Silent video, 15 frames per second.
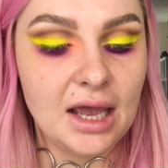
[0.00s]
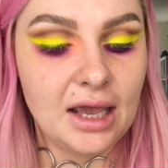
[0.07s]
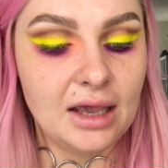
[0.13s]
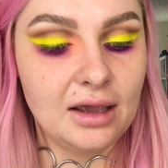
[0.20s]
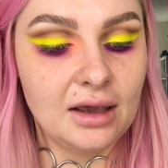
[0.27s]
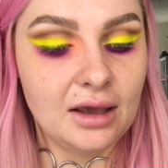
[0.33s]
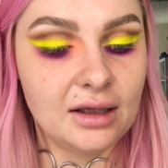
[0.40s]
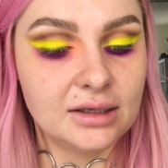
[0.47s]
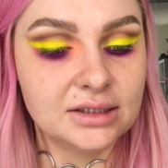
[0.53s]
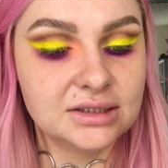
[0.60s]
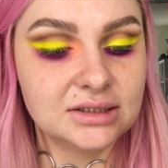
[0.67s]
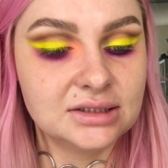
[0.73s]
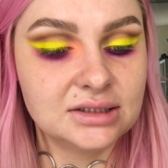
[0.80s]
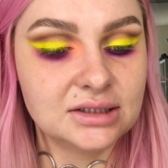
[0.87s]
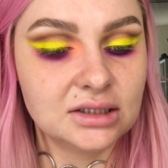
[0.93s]

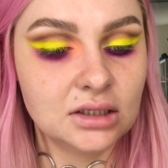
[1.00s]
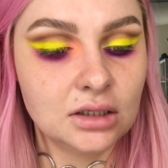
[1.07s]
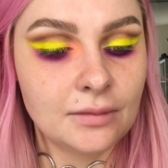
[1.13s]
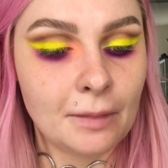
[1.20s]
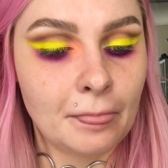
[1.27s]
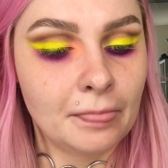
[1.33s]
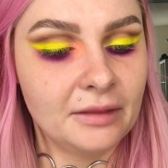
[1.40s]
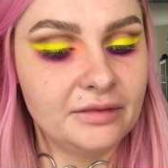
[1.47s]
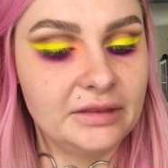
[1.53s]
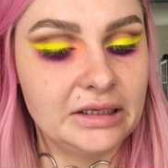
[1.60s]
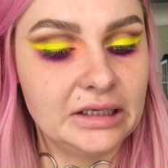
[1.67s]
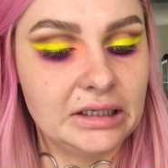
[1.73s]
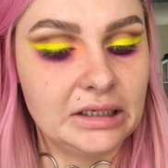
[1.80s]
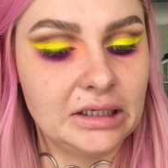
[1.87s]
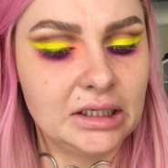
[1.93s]
and
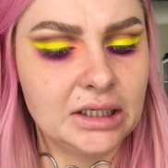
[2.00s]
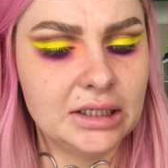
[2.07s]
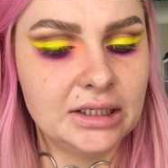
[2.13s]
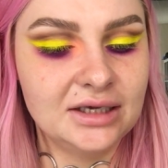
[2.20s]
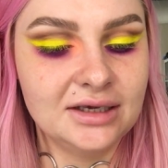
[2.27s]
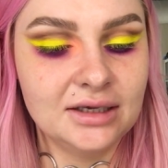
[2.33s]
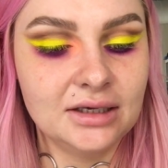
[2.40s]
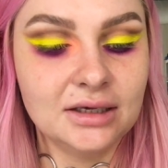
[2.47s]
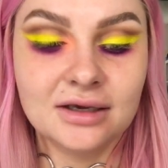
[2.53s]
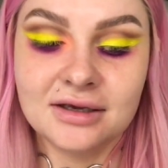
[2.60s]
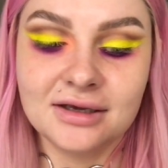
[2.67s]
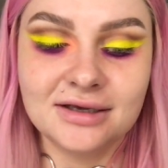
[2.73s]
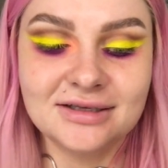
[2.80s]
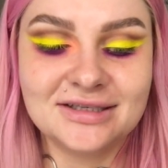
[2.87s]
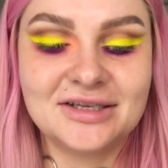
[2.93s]

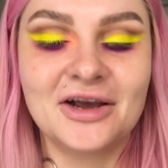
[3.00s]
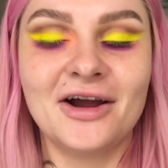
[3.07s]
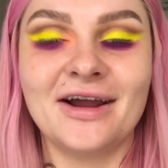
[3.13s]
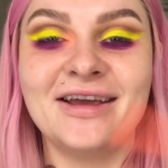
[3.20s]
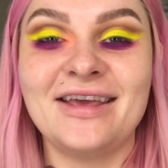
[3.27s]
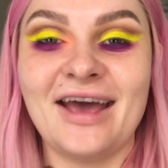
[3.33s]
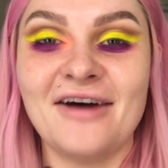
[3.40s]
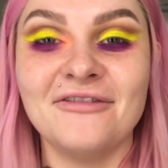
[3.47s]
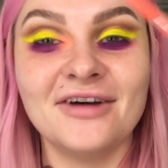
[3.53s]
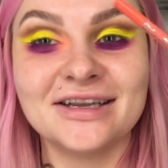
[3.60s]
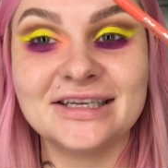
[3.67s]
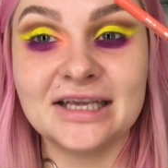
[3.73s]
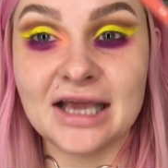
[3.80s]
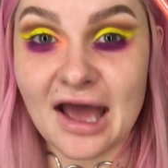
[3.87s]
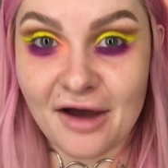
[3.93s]
the Kat Von
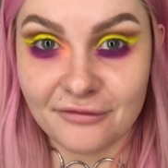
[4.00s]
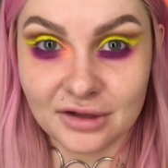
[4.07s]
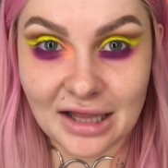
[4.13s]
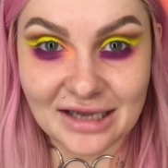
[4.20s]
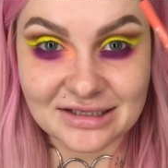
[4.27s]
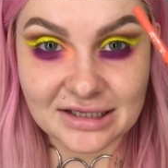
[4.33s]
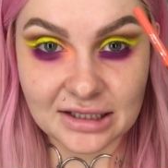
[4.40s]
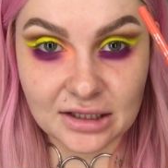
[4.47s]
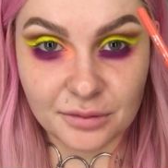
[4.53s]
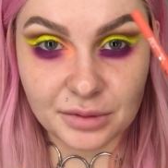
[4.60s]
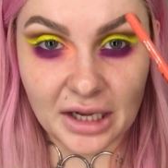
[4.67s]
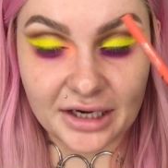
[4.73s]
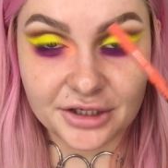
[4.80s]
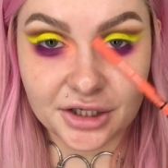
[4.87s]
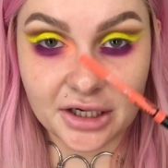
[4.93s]
D Everlasting Lip
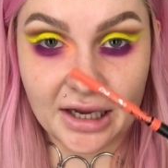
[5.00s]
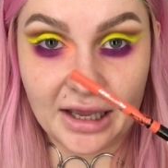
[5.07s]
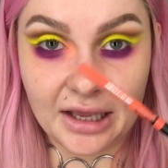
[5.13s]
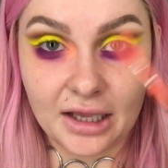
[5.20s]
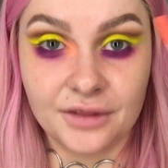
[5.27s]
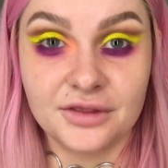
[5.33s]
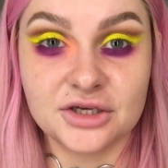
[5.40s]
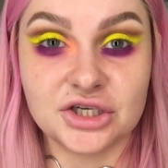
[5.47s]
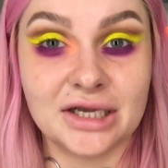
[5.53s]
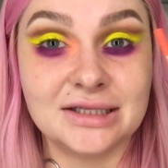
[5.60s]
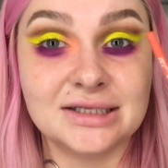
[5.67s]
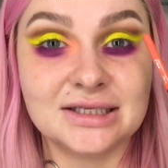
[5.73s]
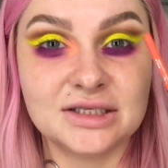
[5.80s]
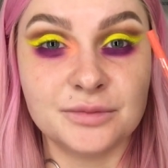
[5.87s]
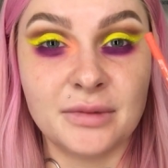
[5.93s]
Liner in the shade
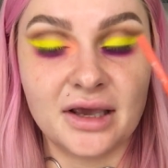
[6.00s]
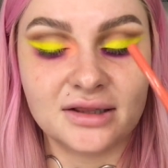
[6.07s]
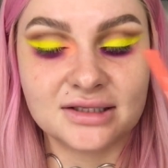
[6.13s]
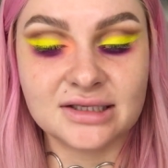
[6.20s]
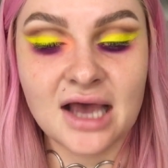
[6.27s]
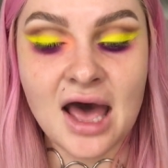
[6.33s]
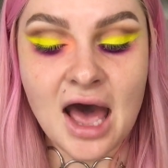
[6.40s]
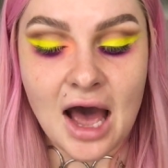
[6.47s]
Smiths.